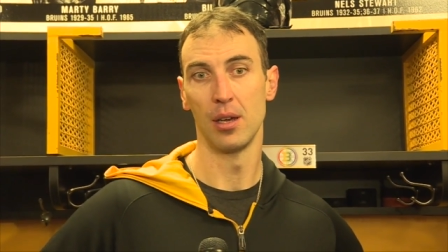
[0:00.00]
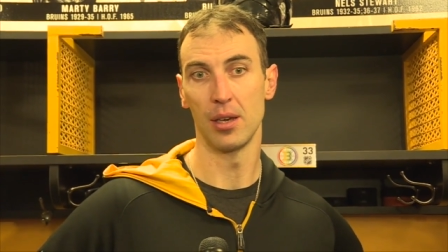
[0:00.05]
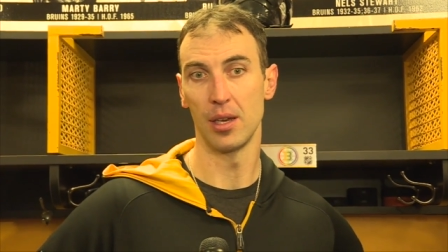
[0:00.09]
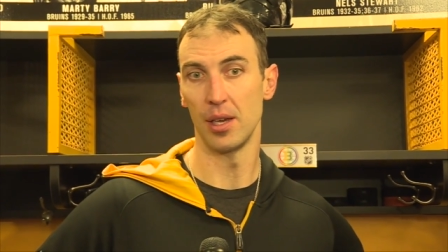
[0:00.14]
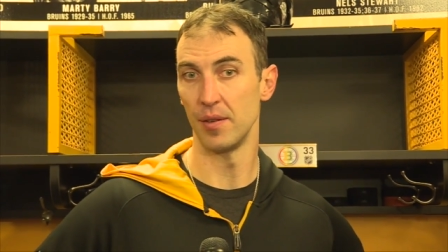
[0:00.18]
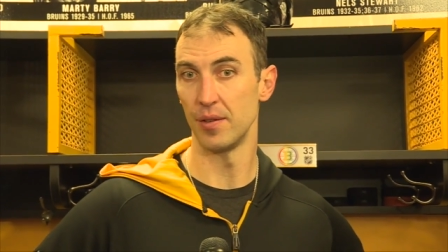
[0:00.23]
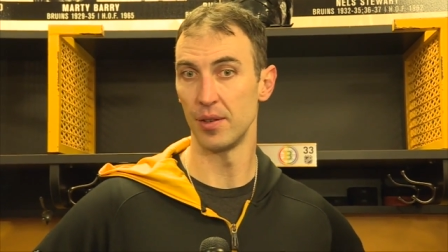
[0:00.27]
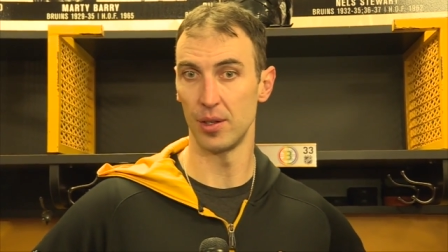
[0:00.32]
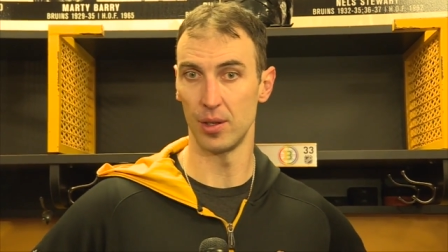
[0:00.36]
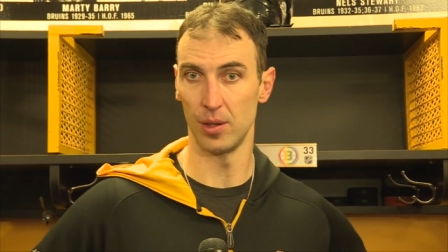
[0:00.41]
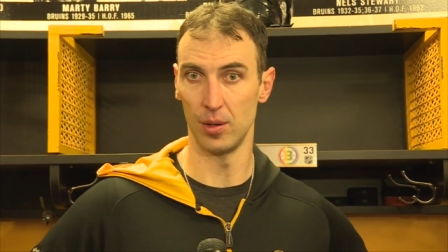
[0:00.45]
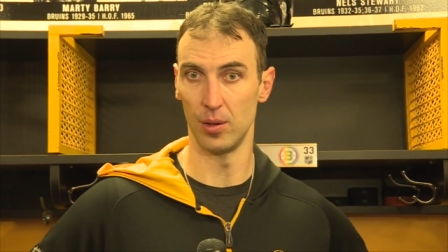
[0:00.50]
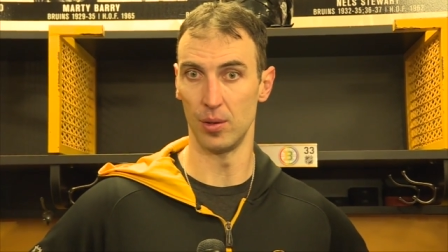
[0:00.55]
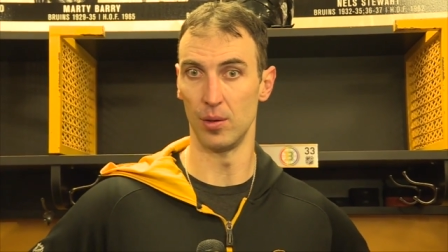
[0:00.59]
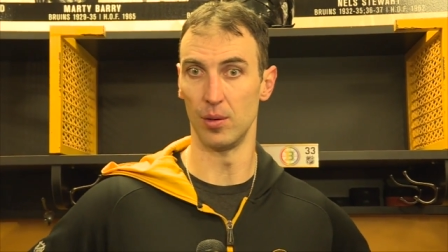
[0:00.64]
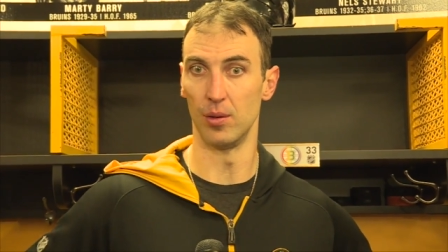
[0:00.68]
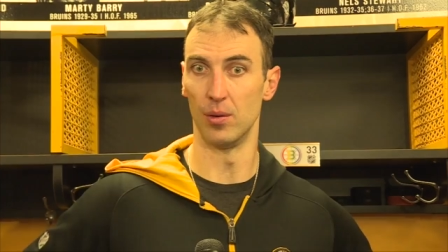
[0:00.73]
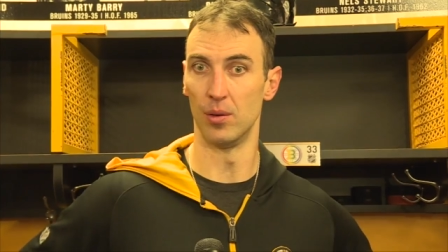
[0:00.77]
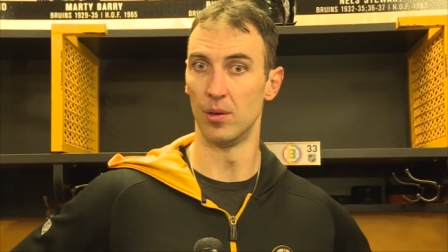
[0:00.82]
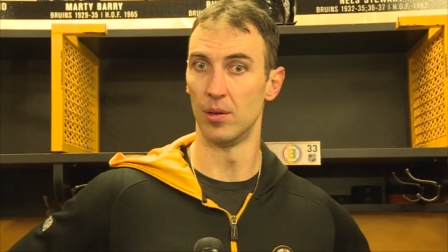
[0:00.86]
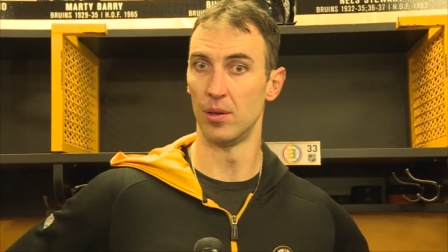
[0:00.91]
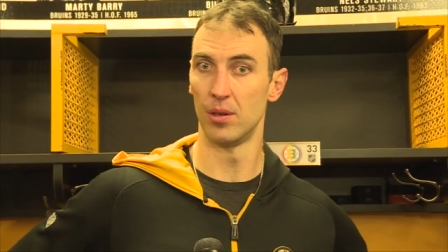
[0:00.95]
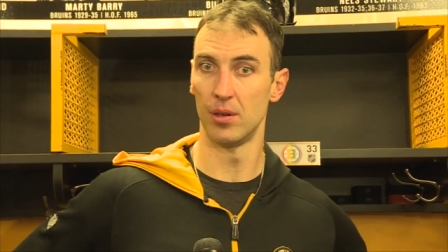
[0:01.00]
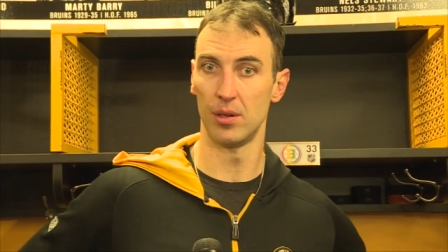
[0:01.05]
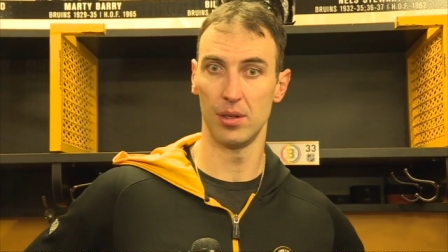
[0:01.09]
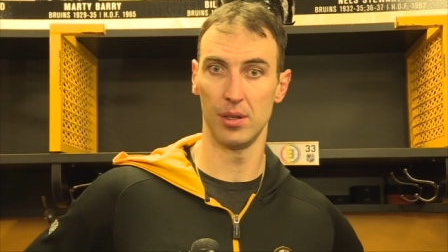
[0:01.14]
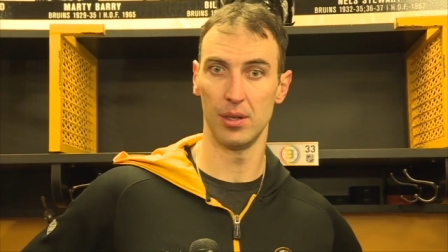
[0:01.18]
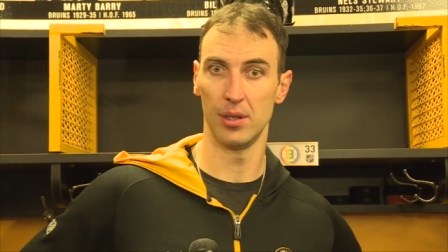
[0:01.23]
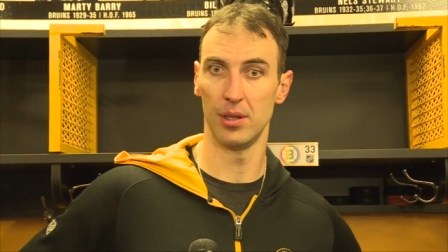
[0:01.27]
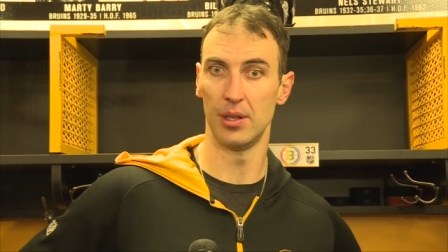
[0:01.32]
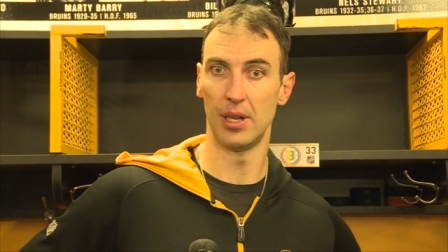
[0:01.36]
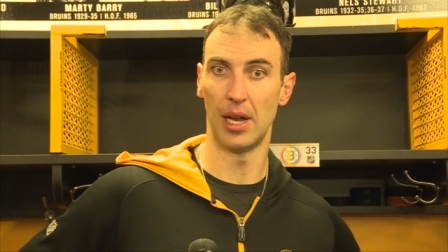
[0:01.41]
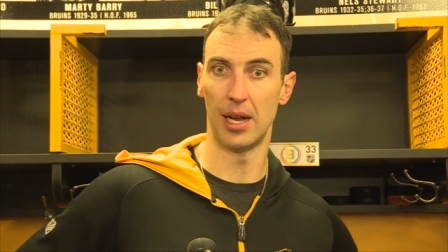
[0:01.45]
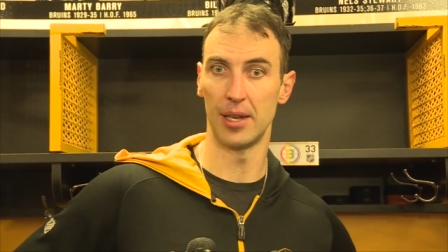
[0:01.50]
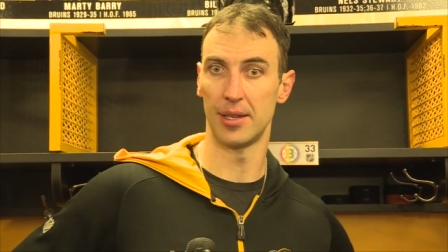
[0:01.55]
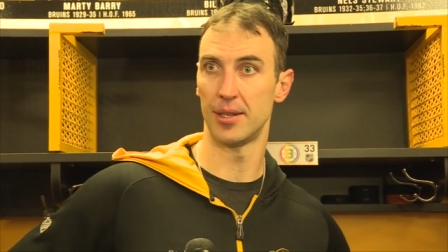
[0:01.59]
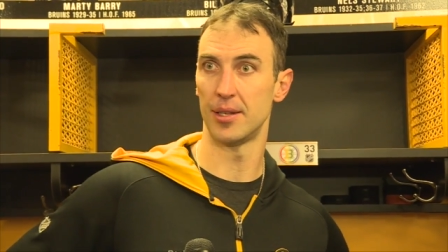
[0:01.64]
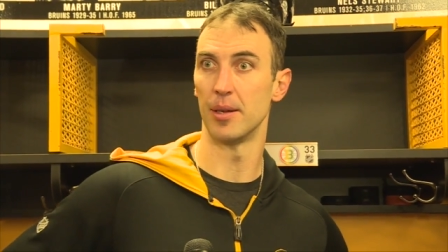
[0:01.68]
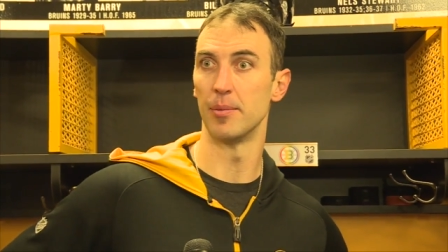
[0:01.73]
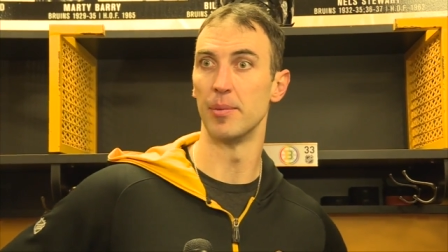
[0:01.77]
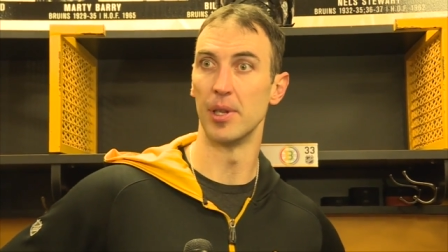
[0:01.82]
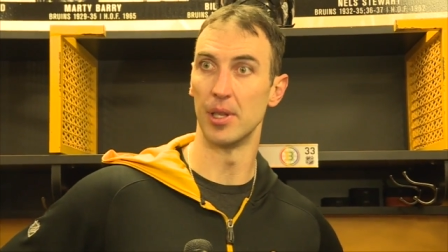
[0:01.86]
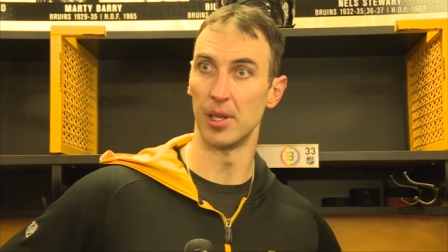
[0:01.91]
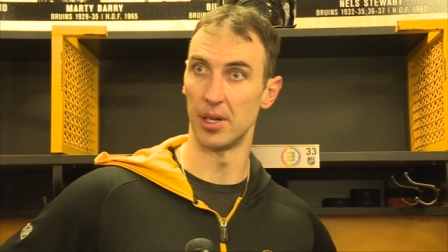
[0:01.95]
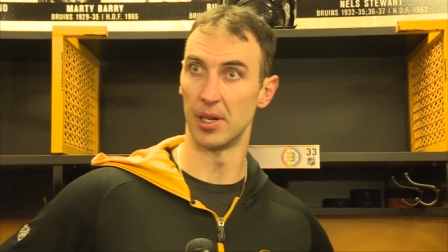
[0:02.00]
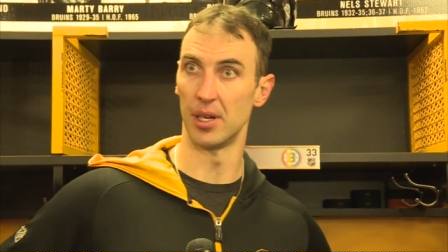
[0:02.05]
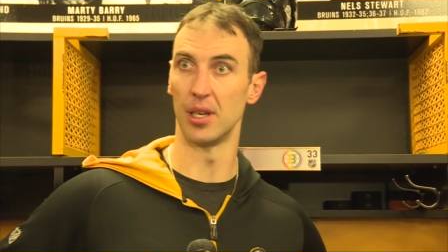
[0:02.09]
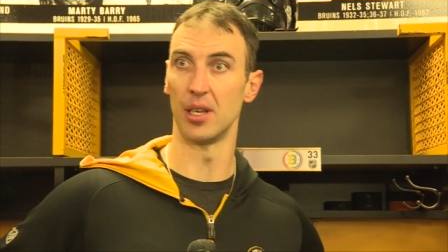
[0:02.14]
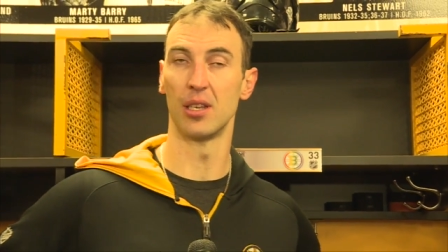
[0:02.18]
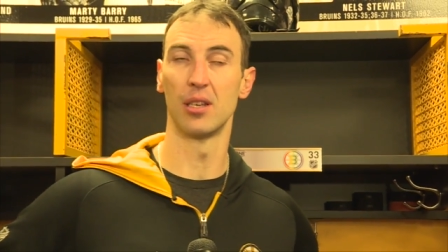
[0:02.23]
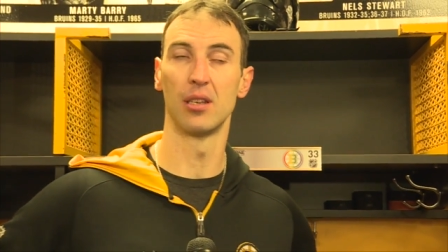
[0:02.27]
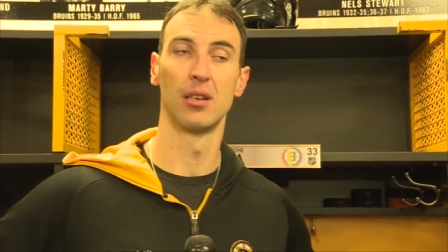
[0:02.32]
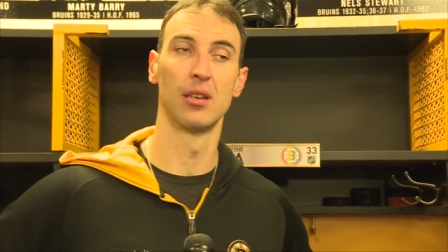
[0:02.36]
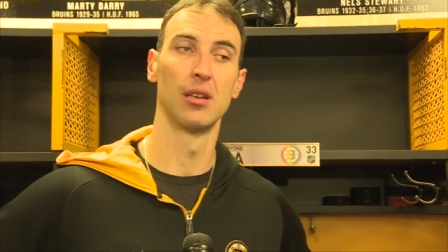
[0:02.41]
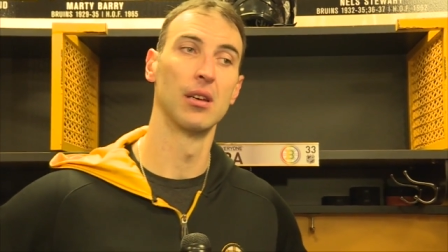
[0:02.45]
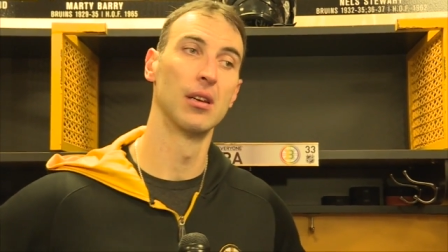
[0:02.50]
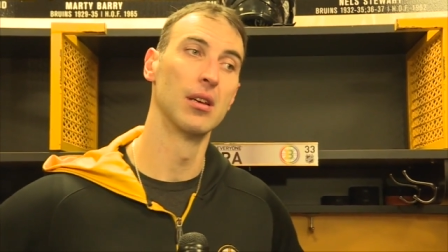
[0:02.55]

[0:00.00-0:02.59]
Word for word: gives you that stability,